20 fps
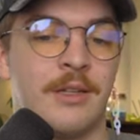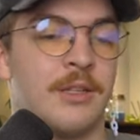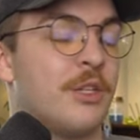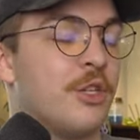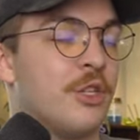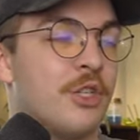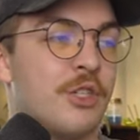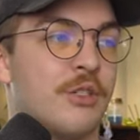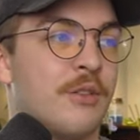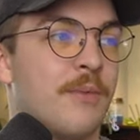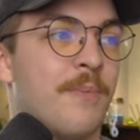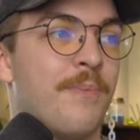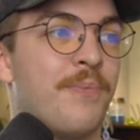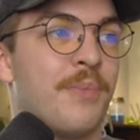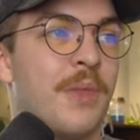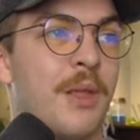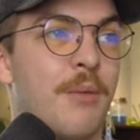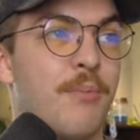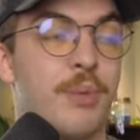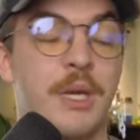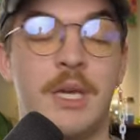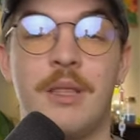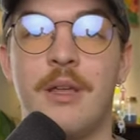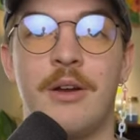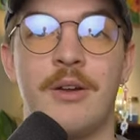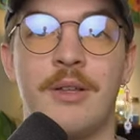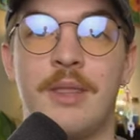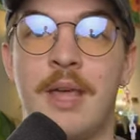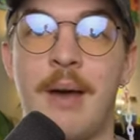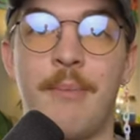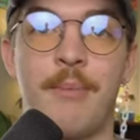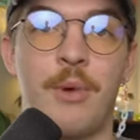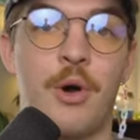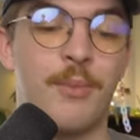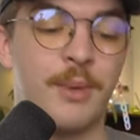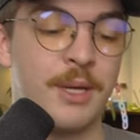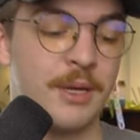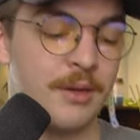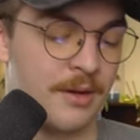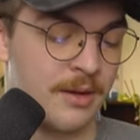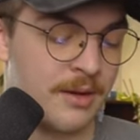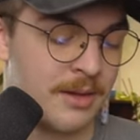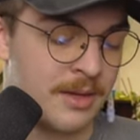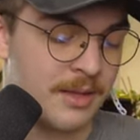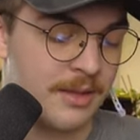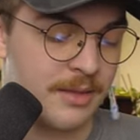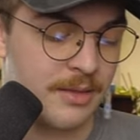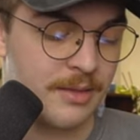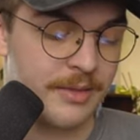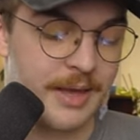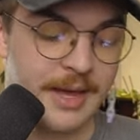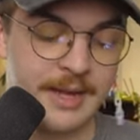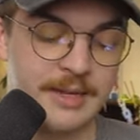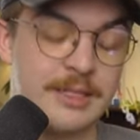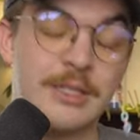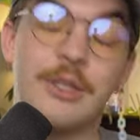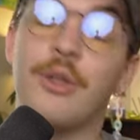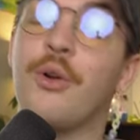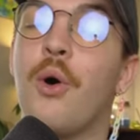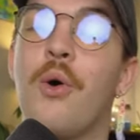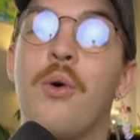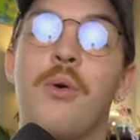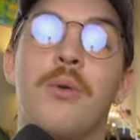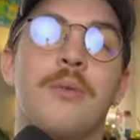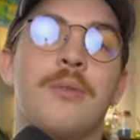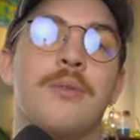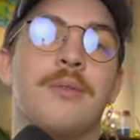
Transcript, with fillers: just be there in that moment, that's the goal.